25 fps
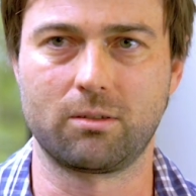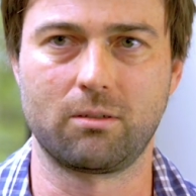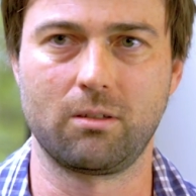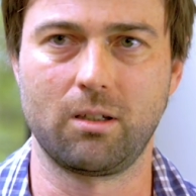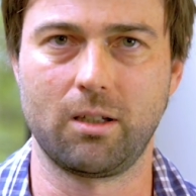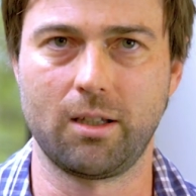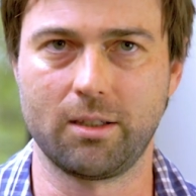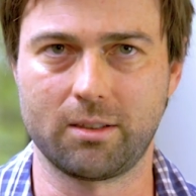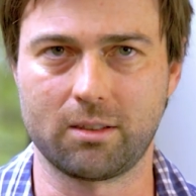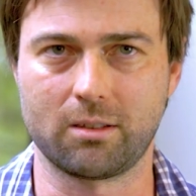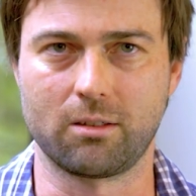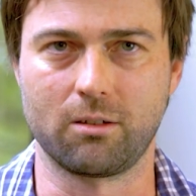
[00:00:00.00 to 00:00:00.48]

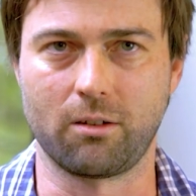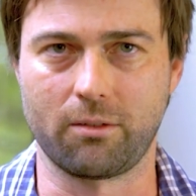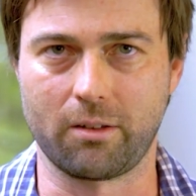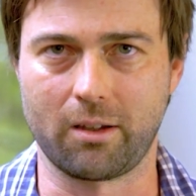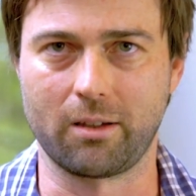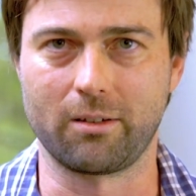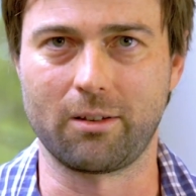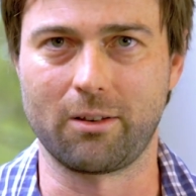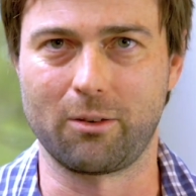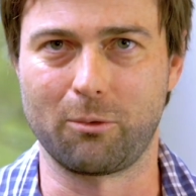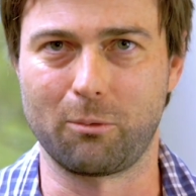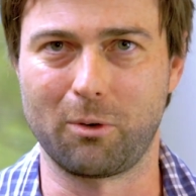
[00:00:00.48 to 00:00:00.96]
it's not the
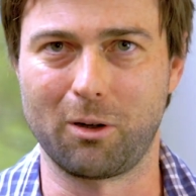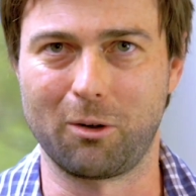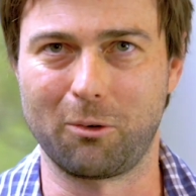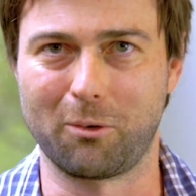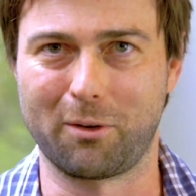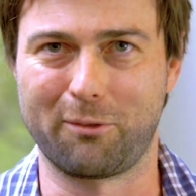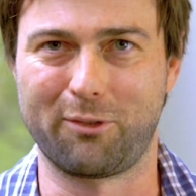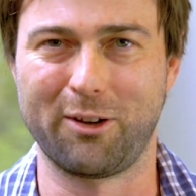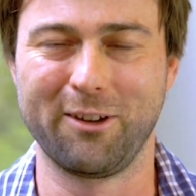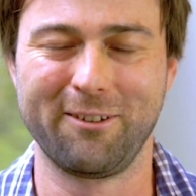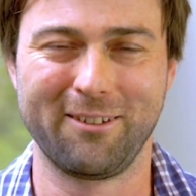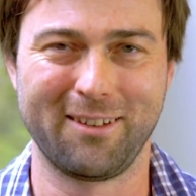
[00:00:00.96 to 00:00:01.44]
end of the world
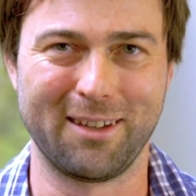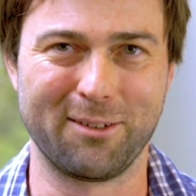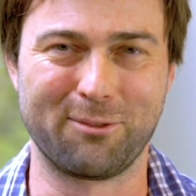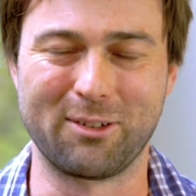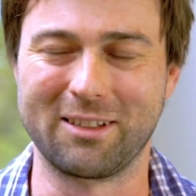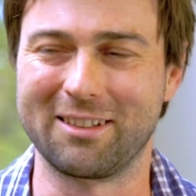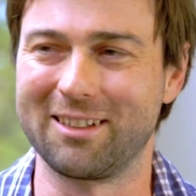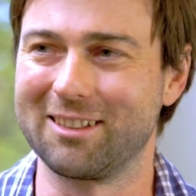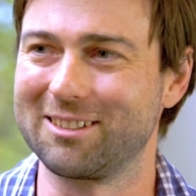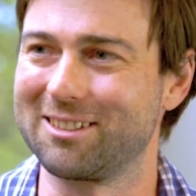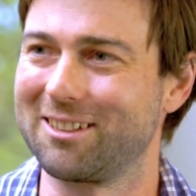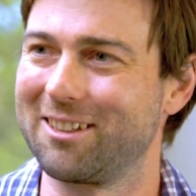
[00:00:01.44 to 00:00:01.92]
if it
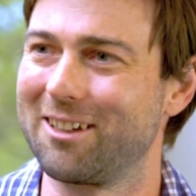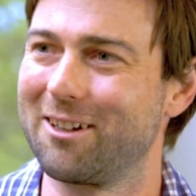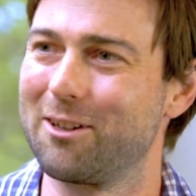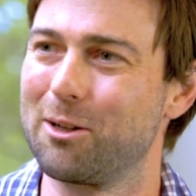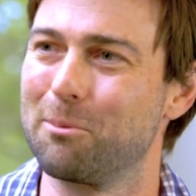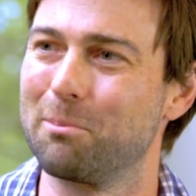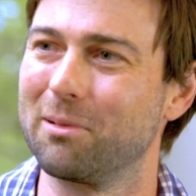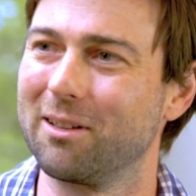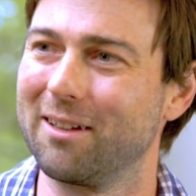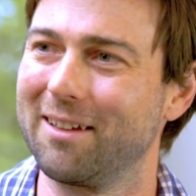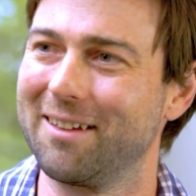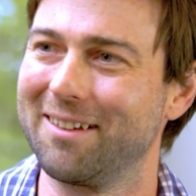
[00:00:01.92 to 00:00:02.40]
doesn't go to
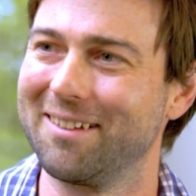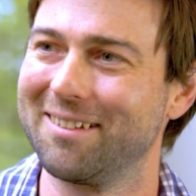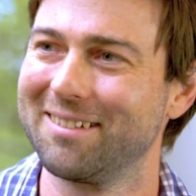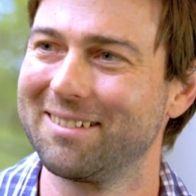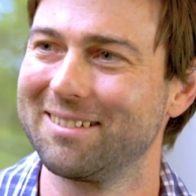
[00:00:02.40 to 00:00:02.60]
plan.